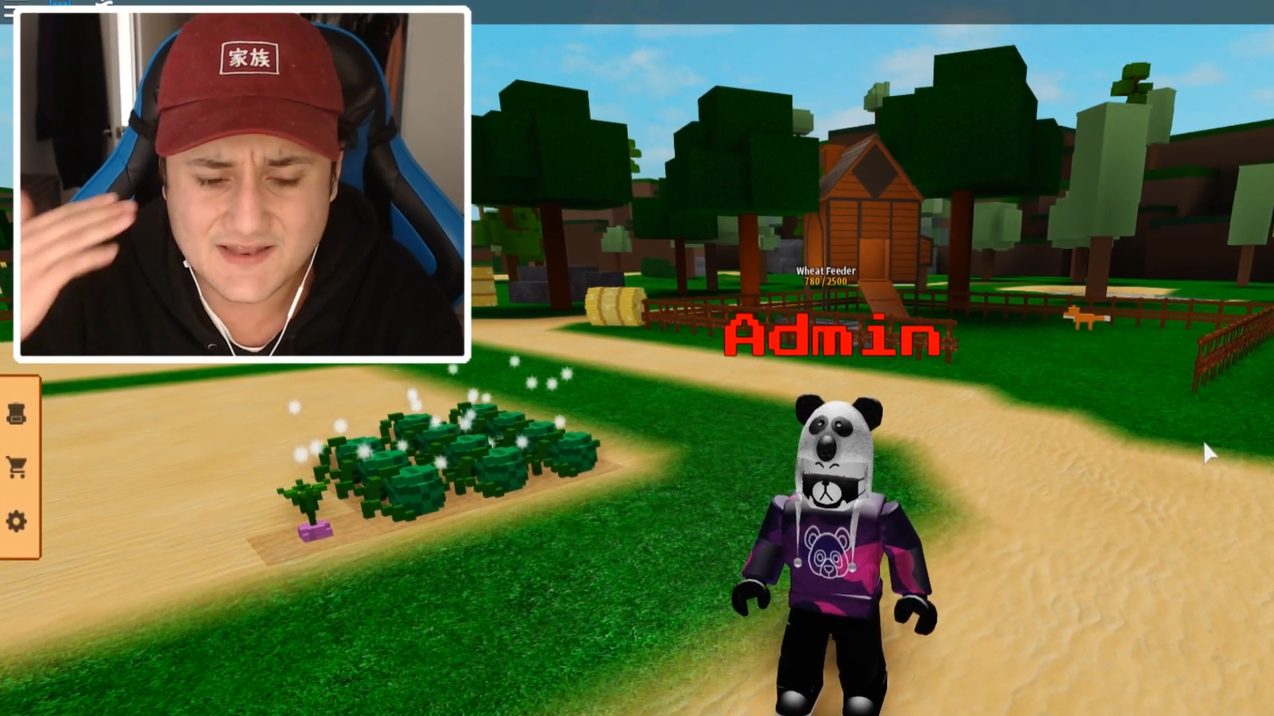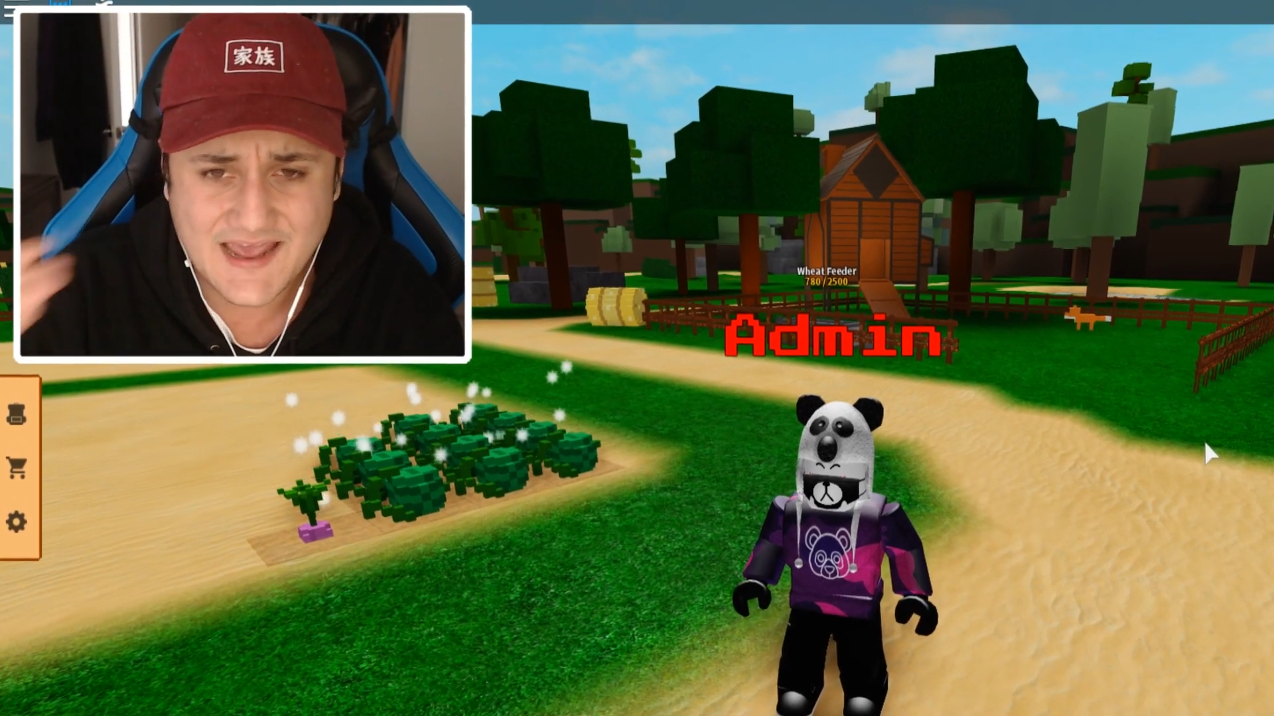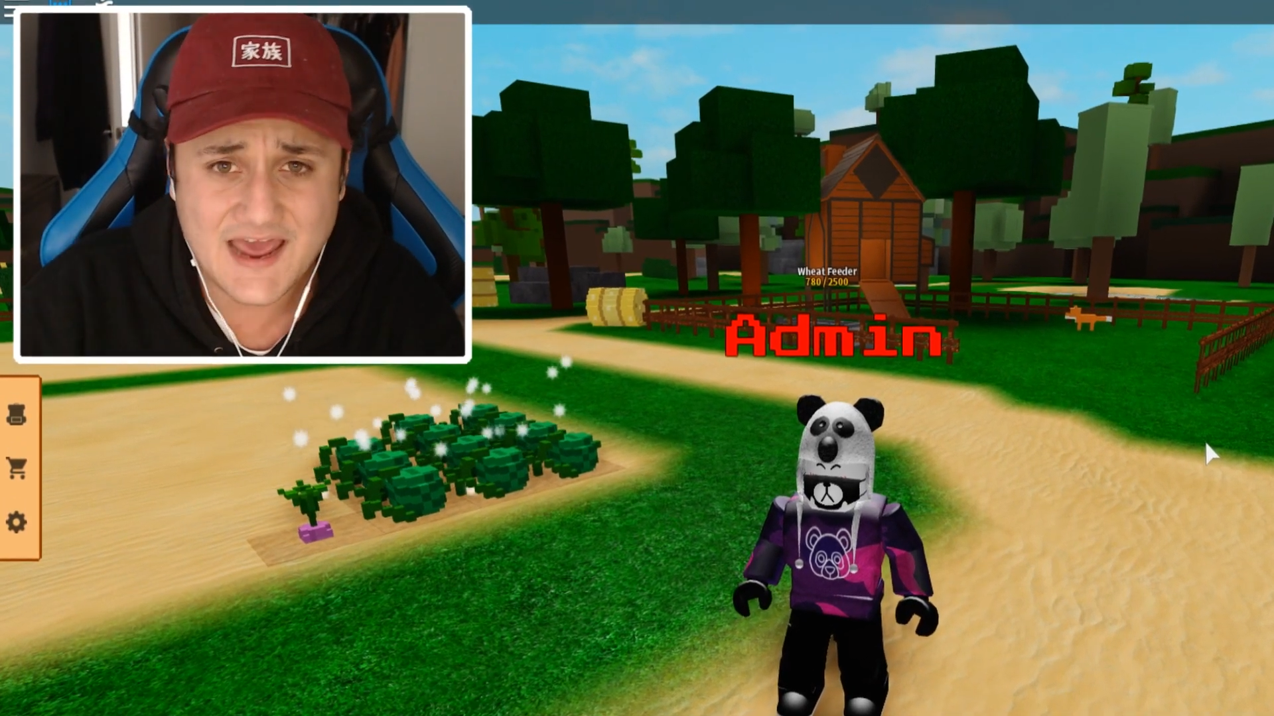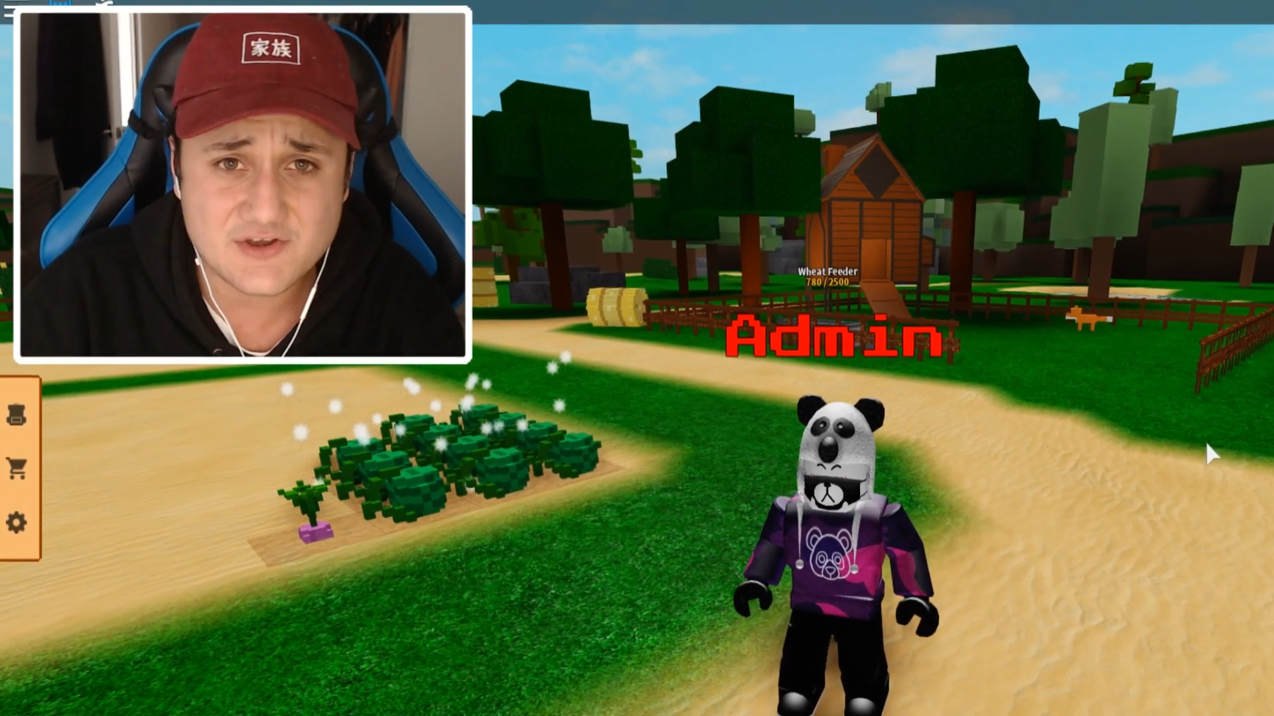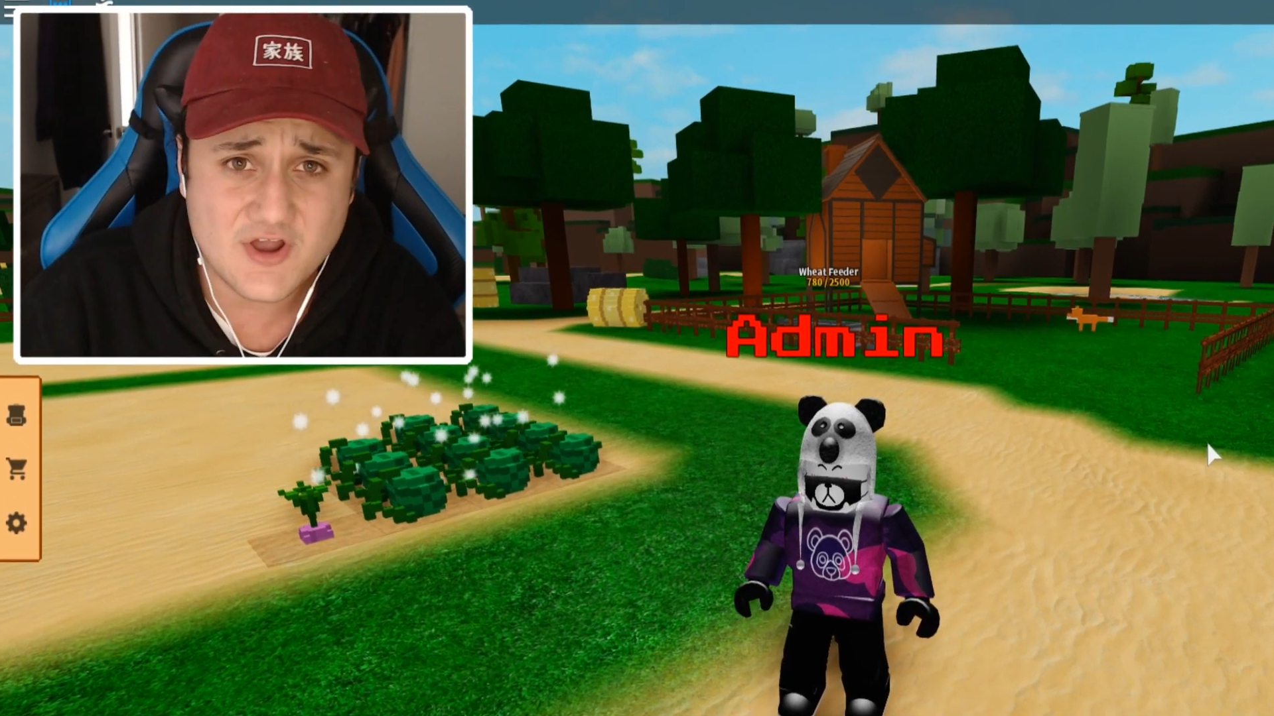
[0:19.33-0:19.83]

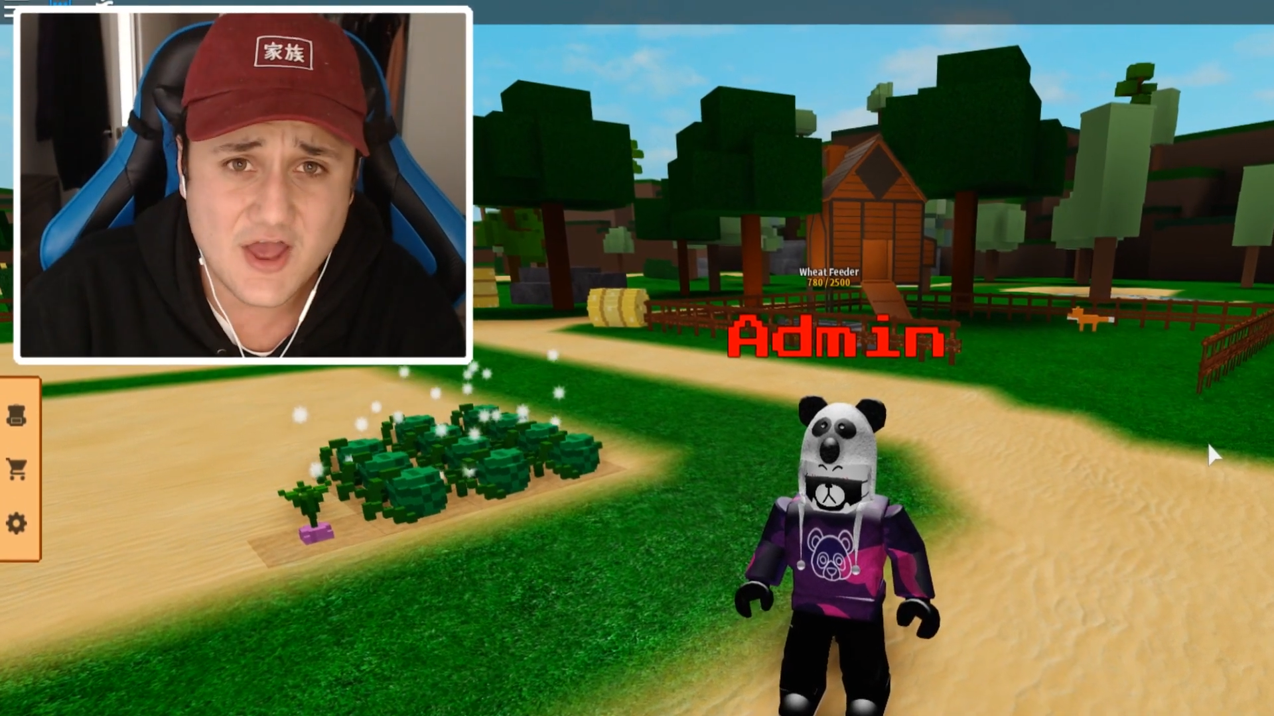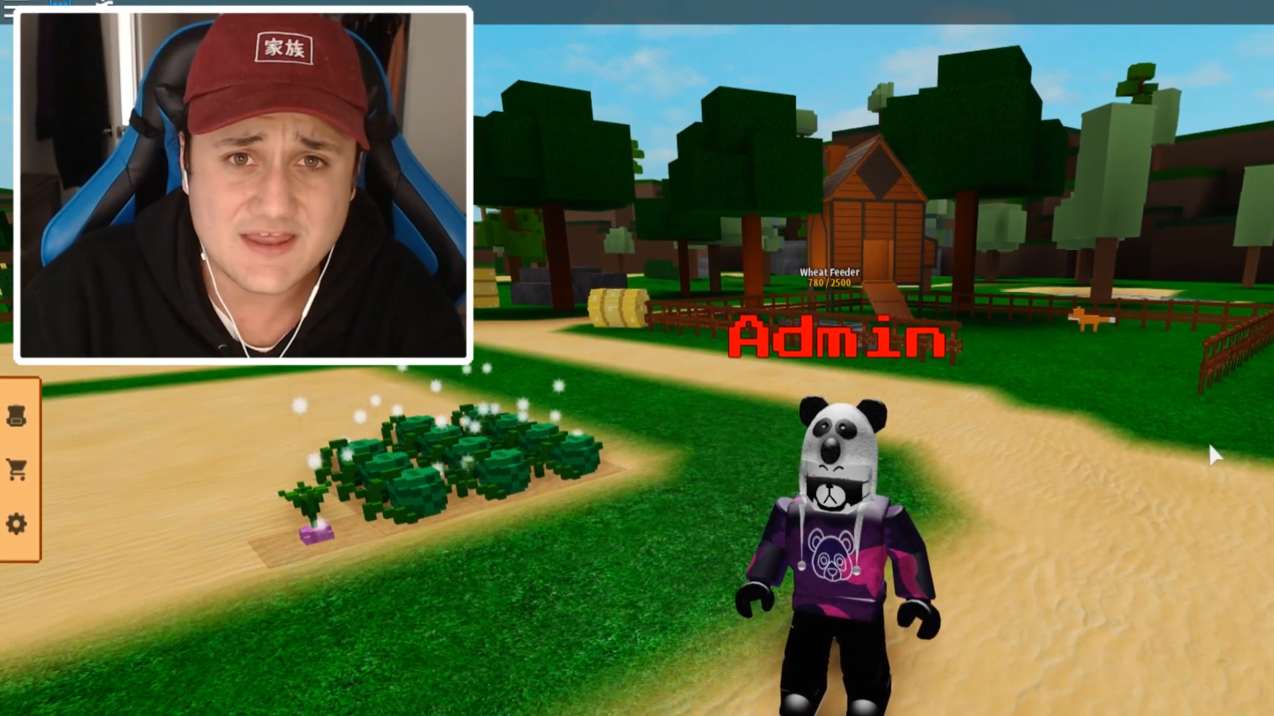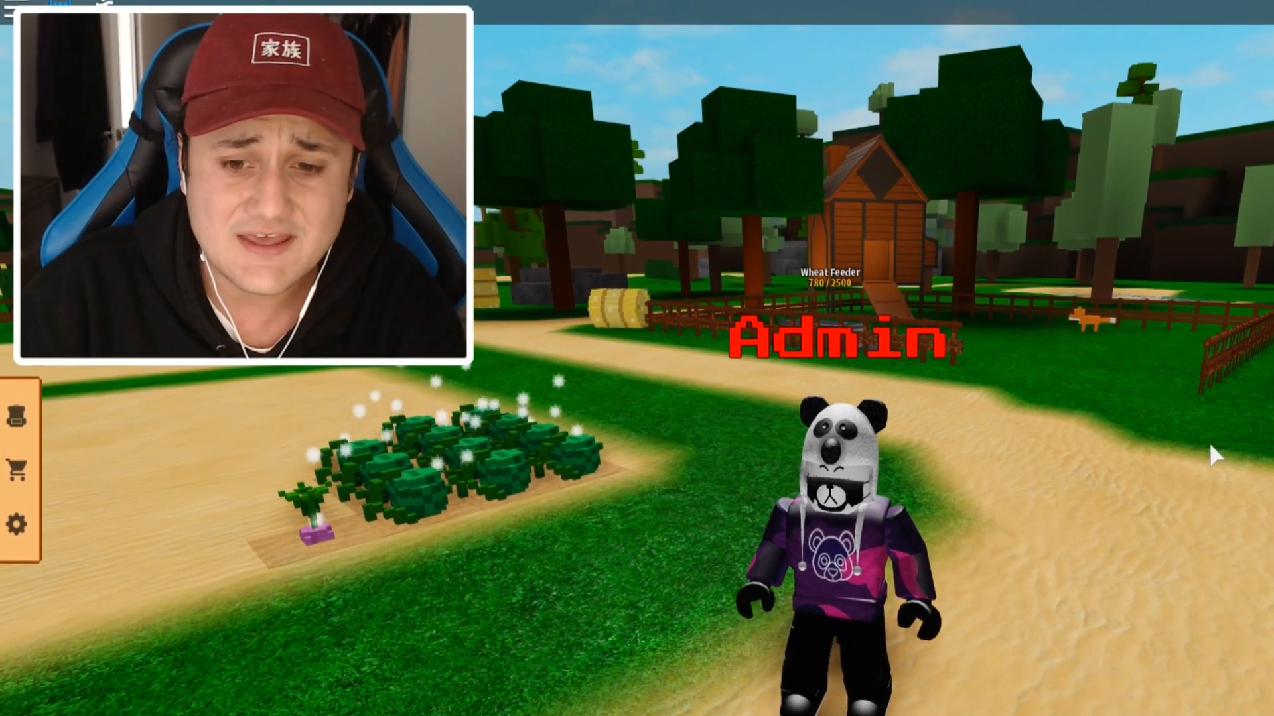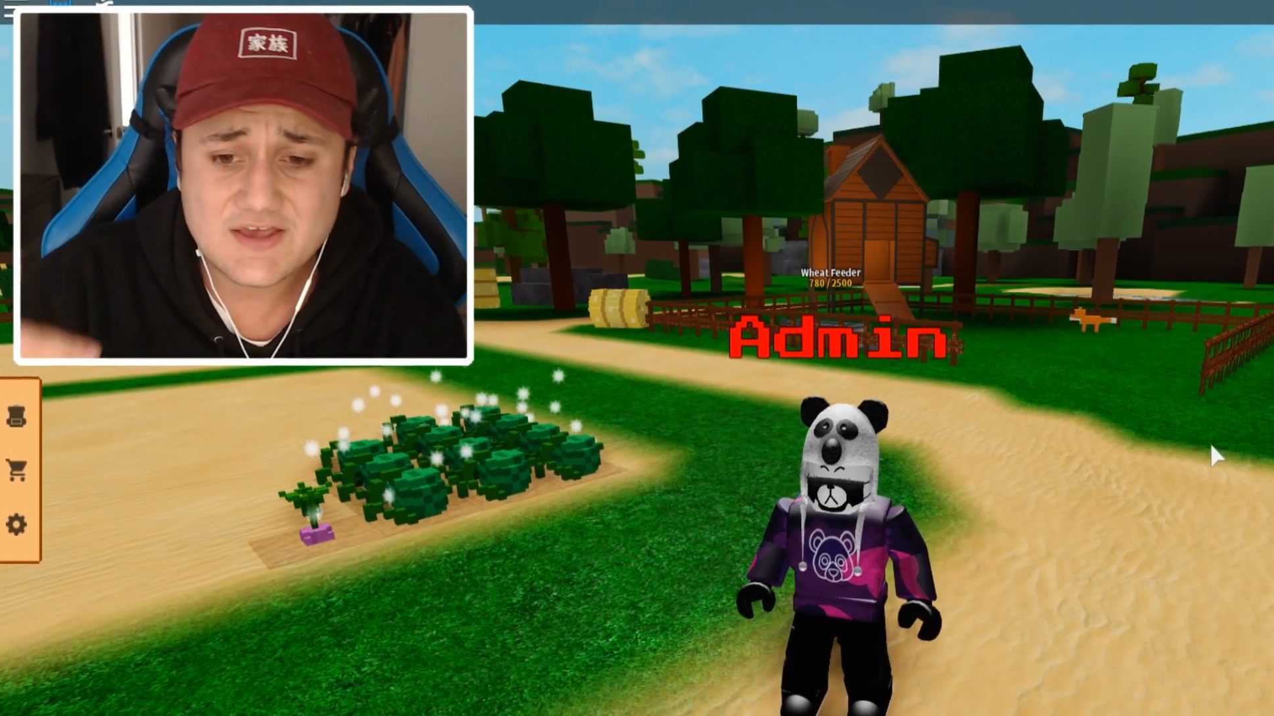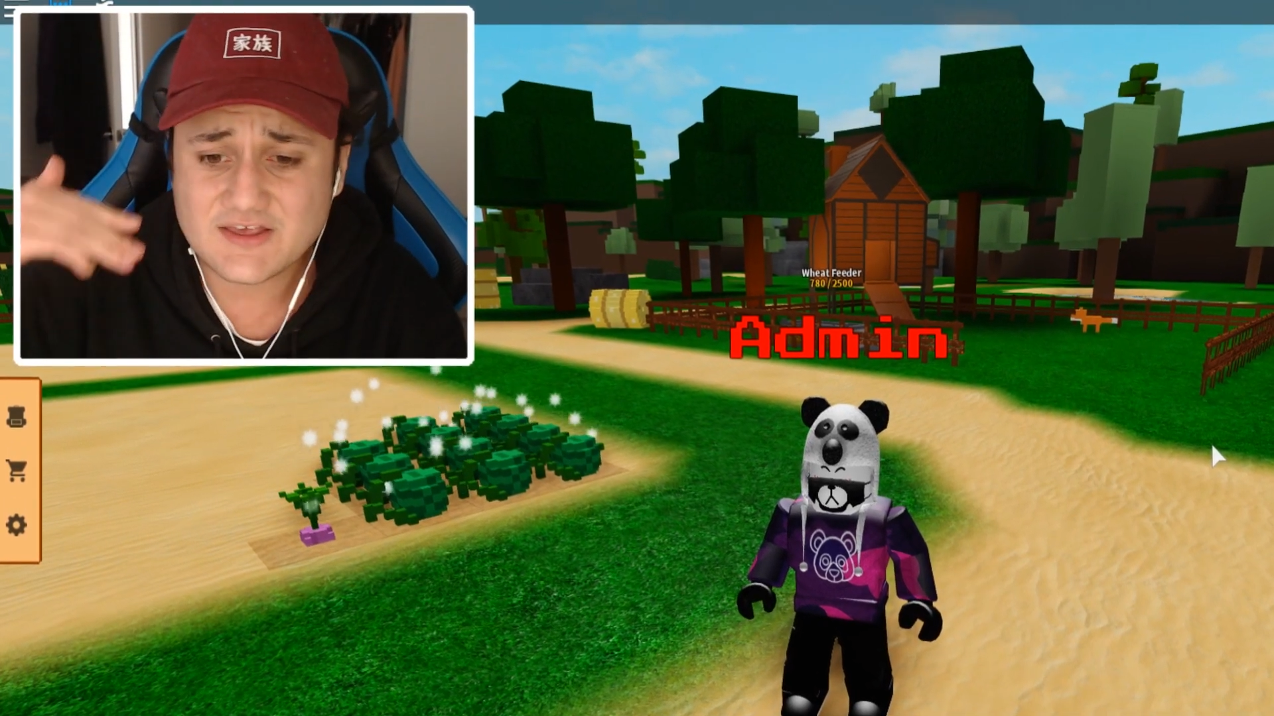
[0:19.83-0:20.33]
dad or not